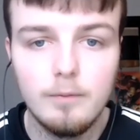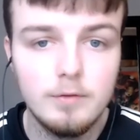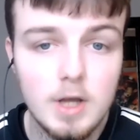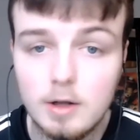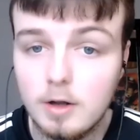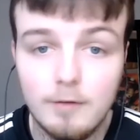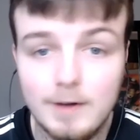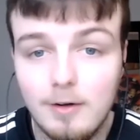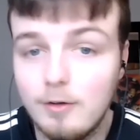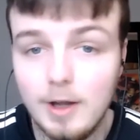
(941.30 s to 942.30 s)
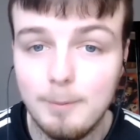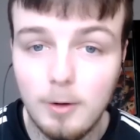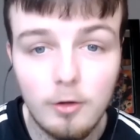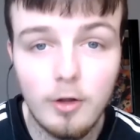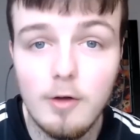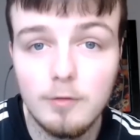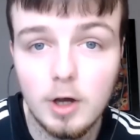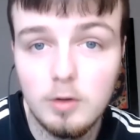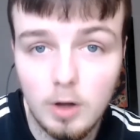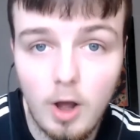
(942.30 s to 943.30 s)
yeah, I think on that positive
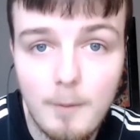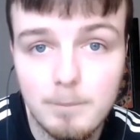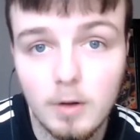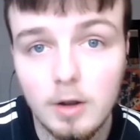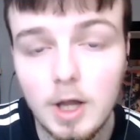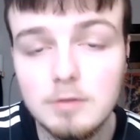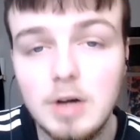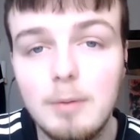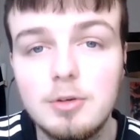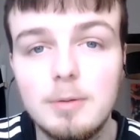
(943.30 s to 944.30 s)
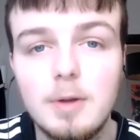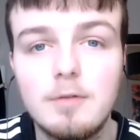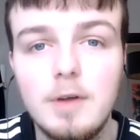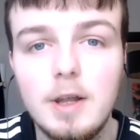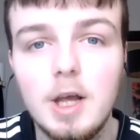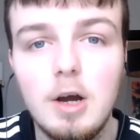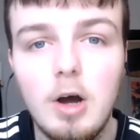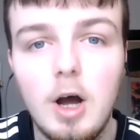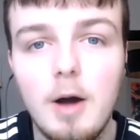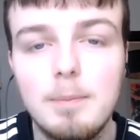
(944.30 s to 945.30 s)
note, that wraps up this
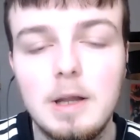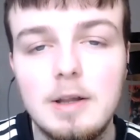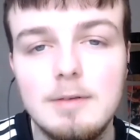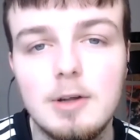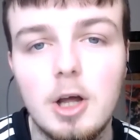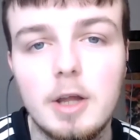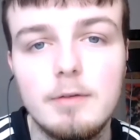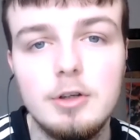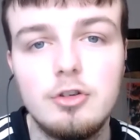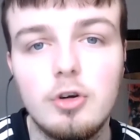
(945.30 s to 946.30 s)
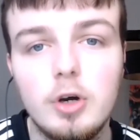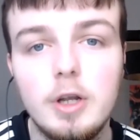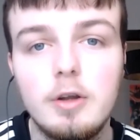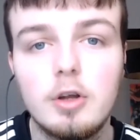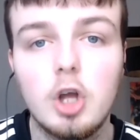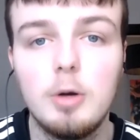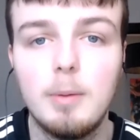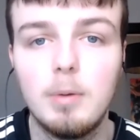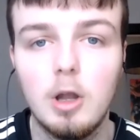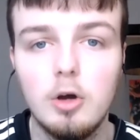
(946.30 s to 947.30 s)
video. Please leave a like if you enjoyed.
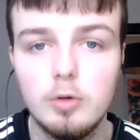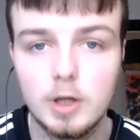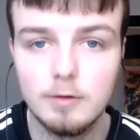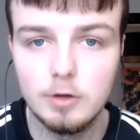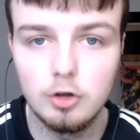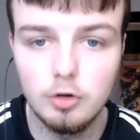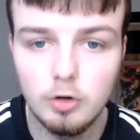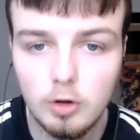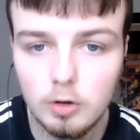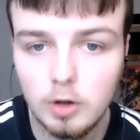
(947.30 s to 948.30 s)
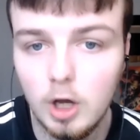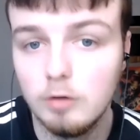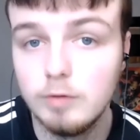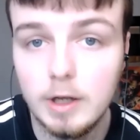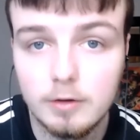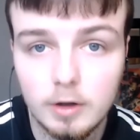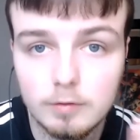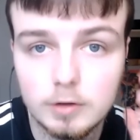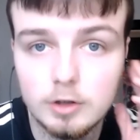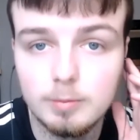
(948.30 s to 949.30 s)
Comment below giving your ratings
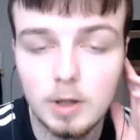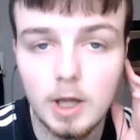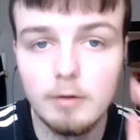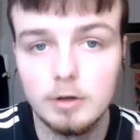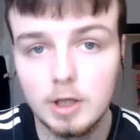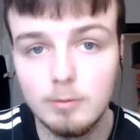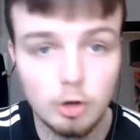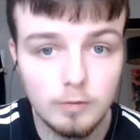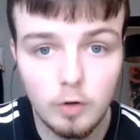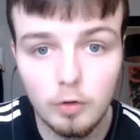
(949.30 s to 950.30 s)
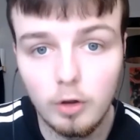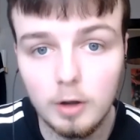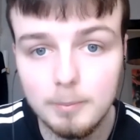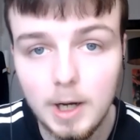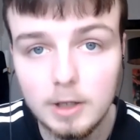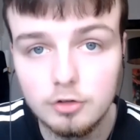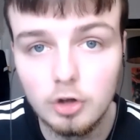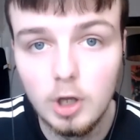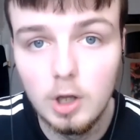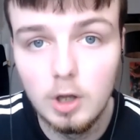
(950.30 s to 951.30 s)
for each player and giving your thoughts on the
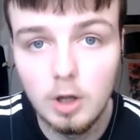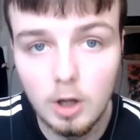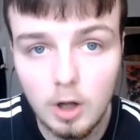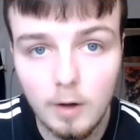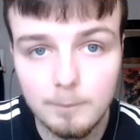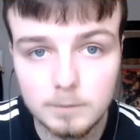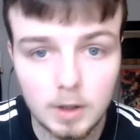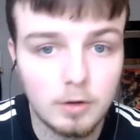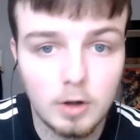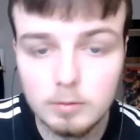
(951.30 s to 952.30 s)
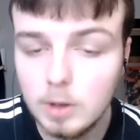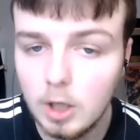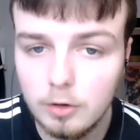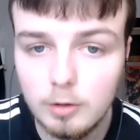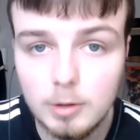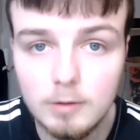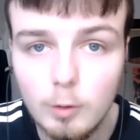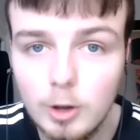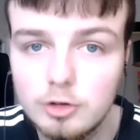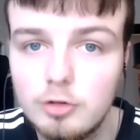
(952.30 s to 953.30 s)
match and some of the other
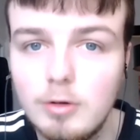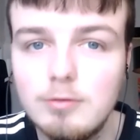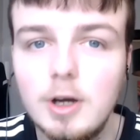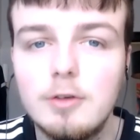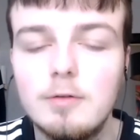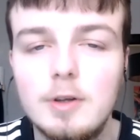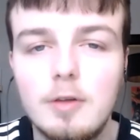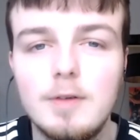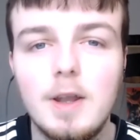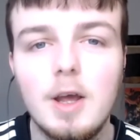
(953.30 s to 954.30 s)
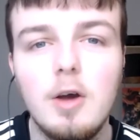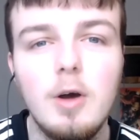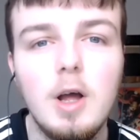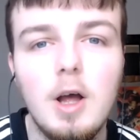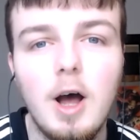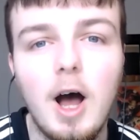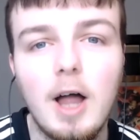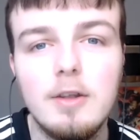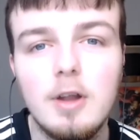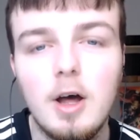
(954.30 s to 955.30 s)
questions we've raised within this video.
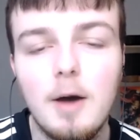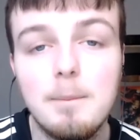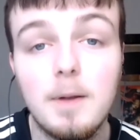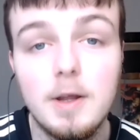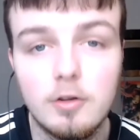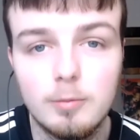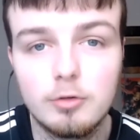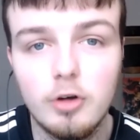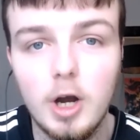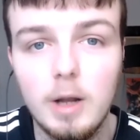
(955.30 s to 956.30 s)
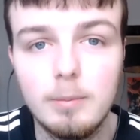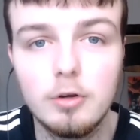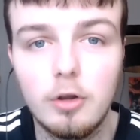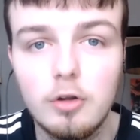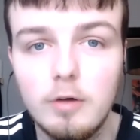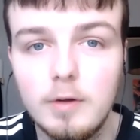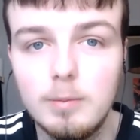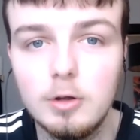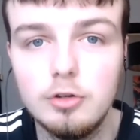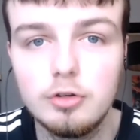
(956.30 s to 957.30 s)
And please subscribe to the Toffee
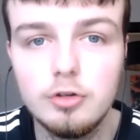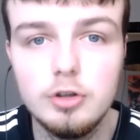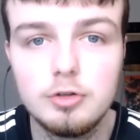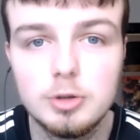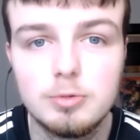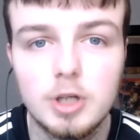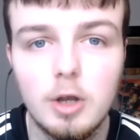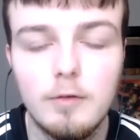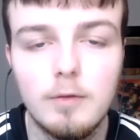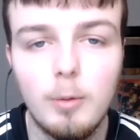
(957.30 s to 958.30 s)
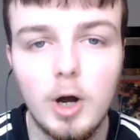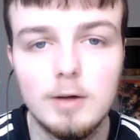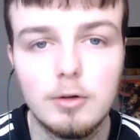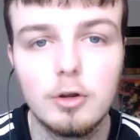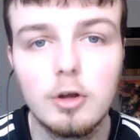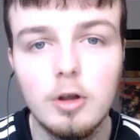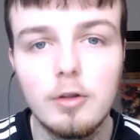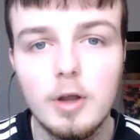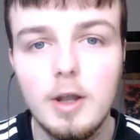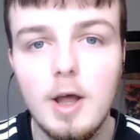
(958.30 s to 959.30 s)
Blues YouTube channel for more Everton
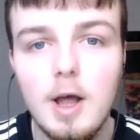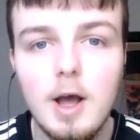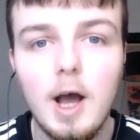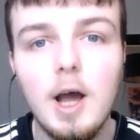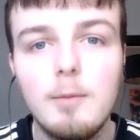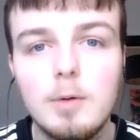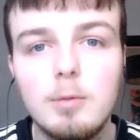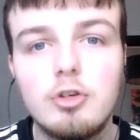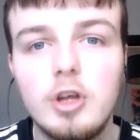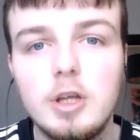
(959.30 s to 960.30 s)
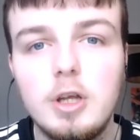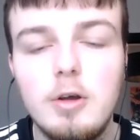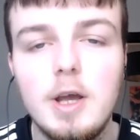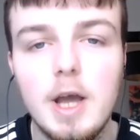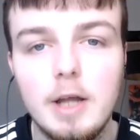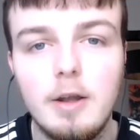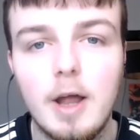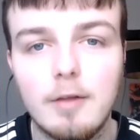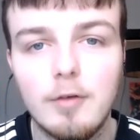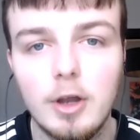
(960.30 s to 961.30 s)
content. And we will see you in the
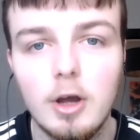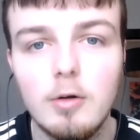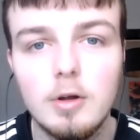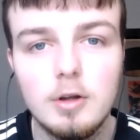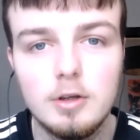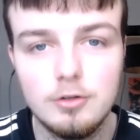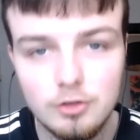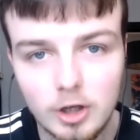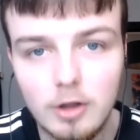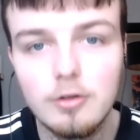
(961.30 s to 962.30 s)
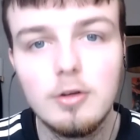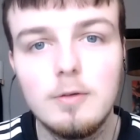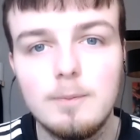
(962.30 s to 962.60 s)
next video. Cheers.